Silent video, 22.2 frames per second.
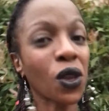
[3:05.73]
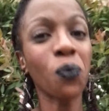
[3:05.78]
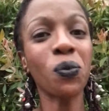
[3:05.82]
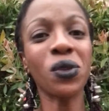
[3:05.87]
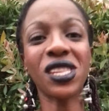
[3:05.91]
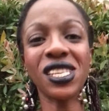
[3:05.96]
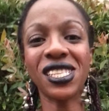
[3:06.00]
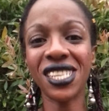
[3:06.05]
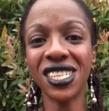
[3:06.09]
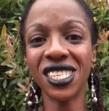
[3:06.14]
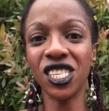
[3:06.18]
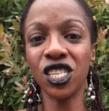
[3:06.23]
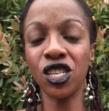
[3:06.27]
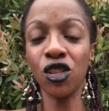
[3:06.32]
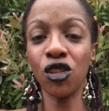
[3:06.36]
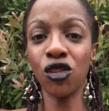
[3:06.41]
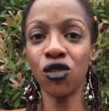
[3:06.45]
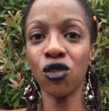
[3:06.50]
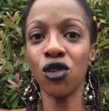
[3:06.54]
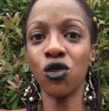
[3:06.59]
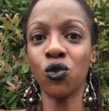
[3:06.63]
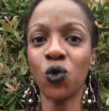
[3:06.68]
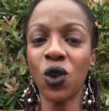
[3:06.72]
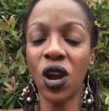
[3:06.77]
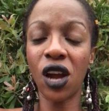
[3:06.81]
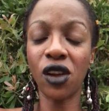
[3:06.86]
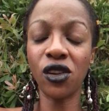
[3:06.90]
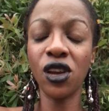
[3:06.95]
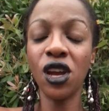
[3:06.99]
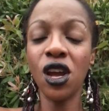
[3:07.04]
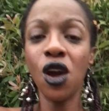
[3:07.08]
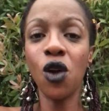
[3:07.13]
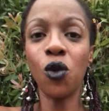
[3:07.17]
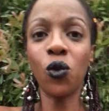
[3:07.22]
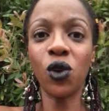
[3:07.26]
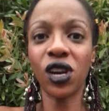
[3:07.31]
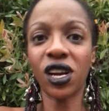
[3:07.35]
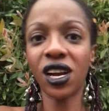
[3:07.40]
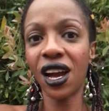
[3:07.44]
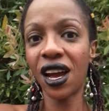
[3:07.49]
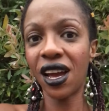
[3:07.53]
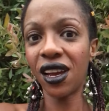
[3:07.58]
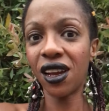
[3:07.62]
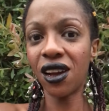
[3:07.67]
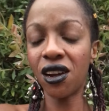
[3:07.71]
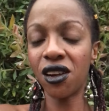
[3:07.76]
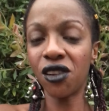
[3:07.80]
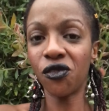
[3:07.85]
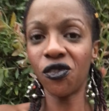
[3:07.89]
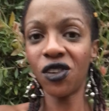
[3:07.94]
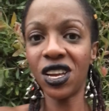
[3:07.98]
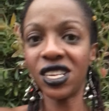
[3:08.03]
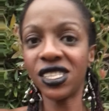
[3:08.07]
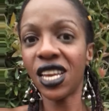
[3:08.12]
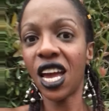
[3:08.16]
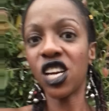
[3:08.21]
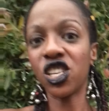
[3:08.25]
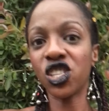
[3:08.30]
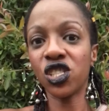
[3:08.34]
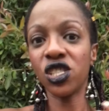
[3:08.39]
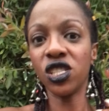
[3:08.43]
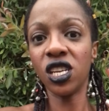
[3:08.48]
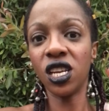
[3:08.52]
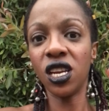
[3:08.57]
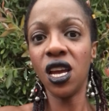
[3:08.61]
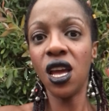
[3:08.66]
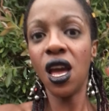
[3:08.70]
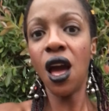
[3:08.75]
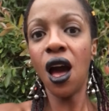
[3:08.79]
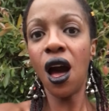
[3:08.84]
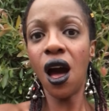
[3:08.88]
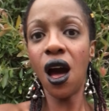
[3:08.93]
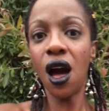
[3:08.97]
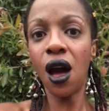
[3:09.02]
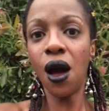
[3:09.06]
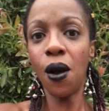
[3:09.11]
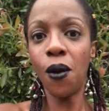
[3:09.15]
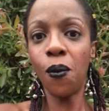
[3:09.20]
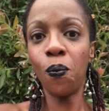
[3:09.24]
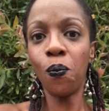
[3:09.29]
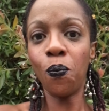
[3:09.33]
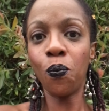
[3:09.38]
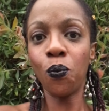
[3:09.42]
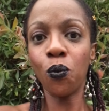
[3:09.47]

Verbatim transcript: But this ended in the third round where Kai Kara actually um,